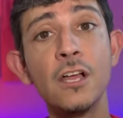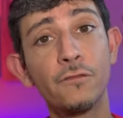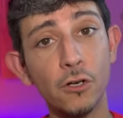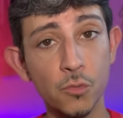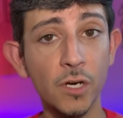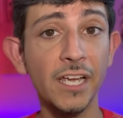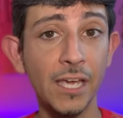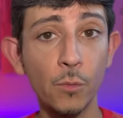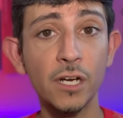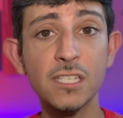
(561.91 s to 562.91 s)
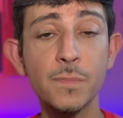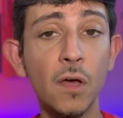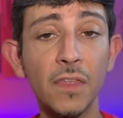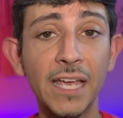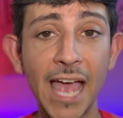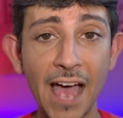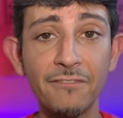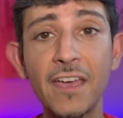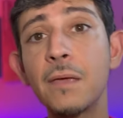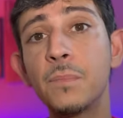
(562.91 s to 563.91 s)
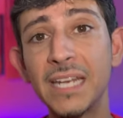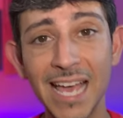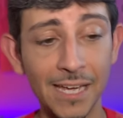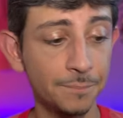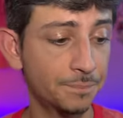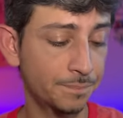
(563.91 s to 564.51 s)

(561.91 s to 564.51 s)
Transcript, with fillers: First, we're again, we're gonna smell the Cafe Beignet.